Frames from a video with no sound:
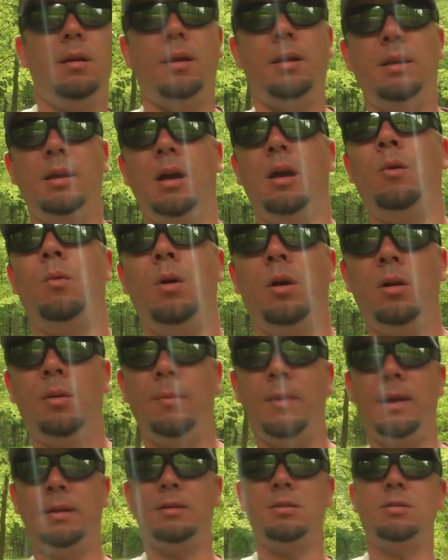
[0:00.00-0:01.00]
Hey y'all,
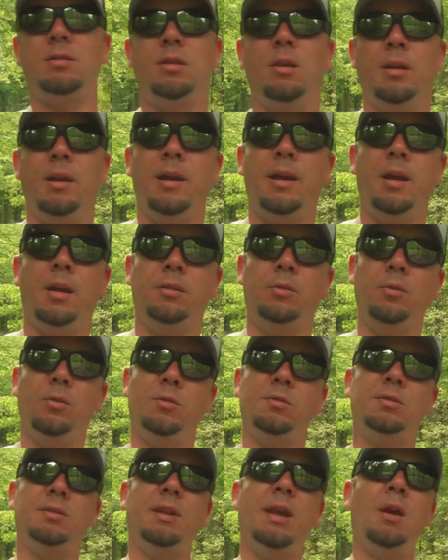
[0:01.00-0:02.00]
welcome back to Strung Out
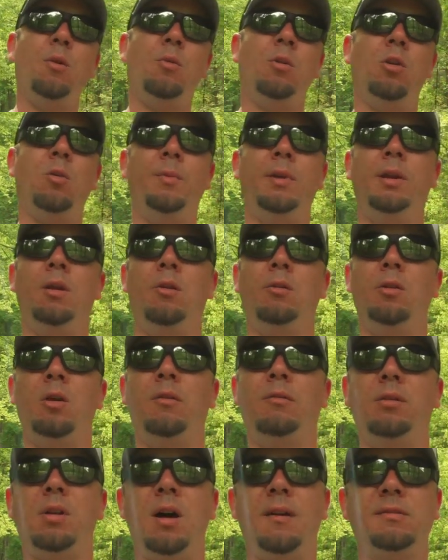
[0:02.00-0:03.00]
Outdoors. Today we're going to be going
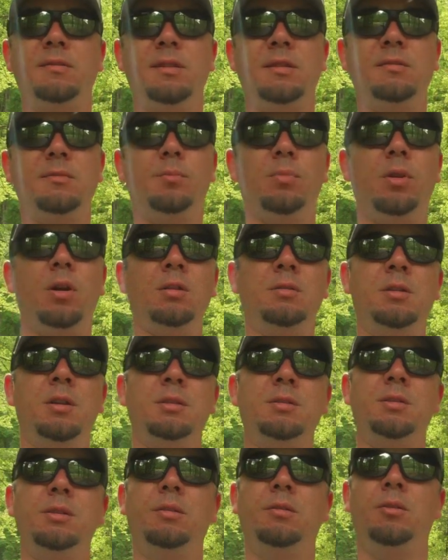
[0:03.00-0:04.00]
over off-season
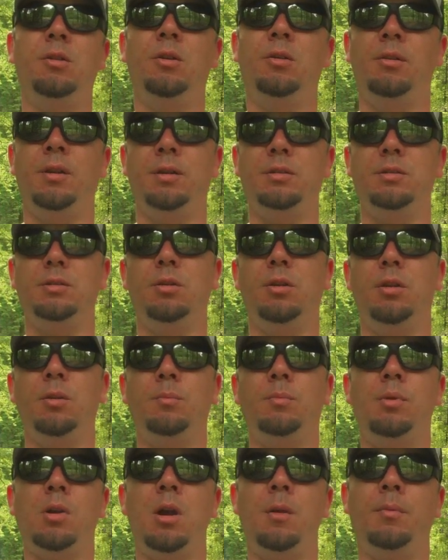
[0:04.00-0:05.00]
projects you can do around your
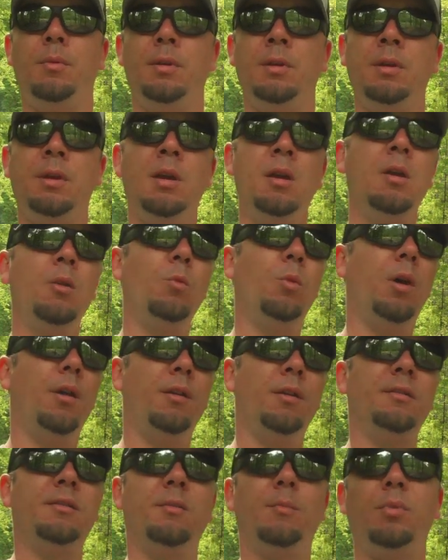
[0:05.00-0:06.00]
hunting property,
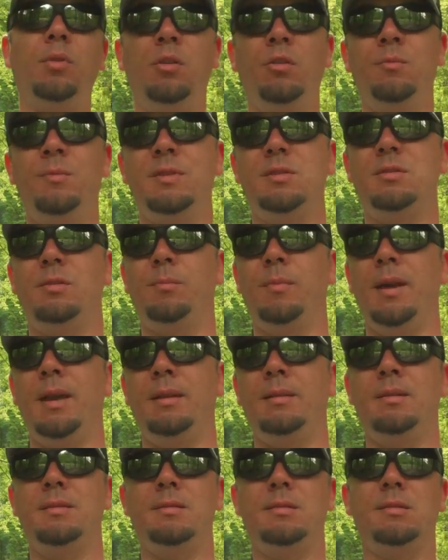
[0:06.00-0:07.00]
whether it's improvements or
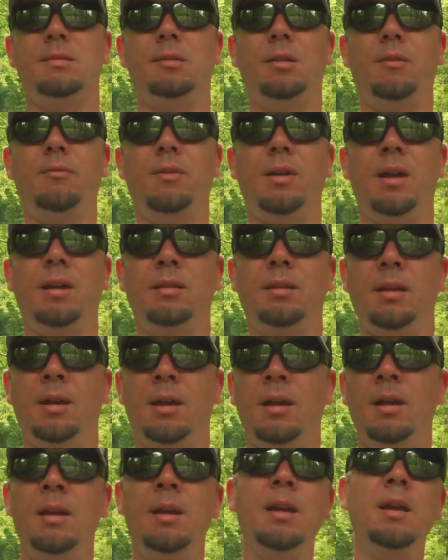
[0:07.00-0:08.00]
maintenance and stuff like
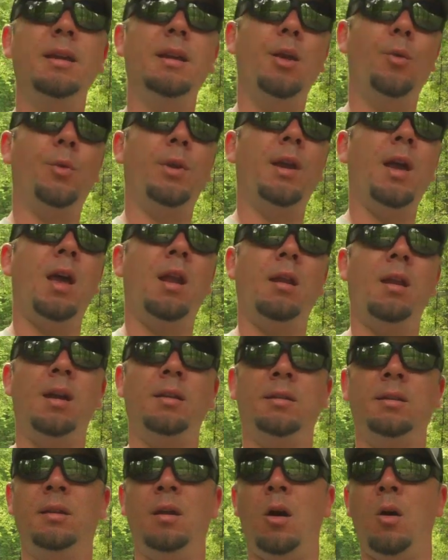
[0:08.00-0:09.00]
that. Now we got a
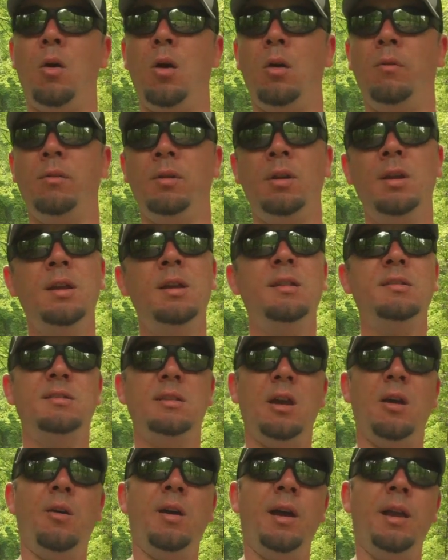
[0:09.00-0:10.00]
lot to go over,
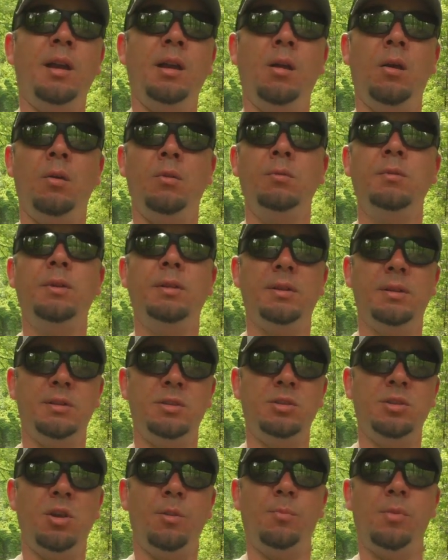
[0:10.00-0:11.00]
so y'all hang on and
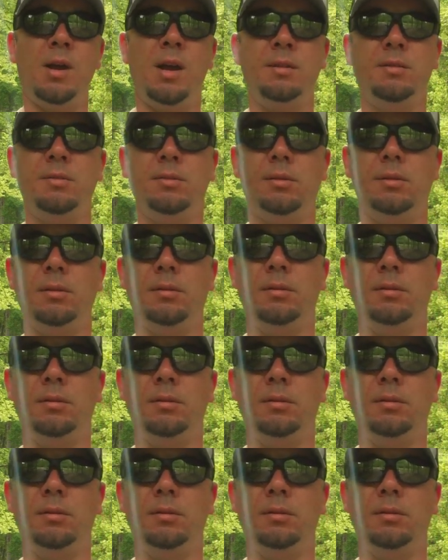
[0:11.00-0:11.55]
let's jump right to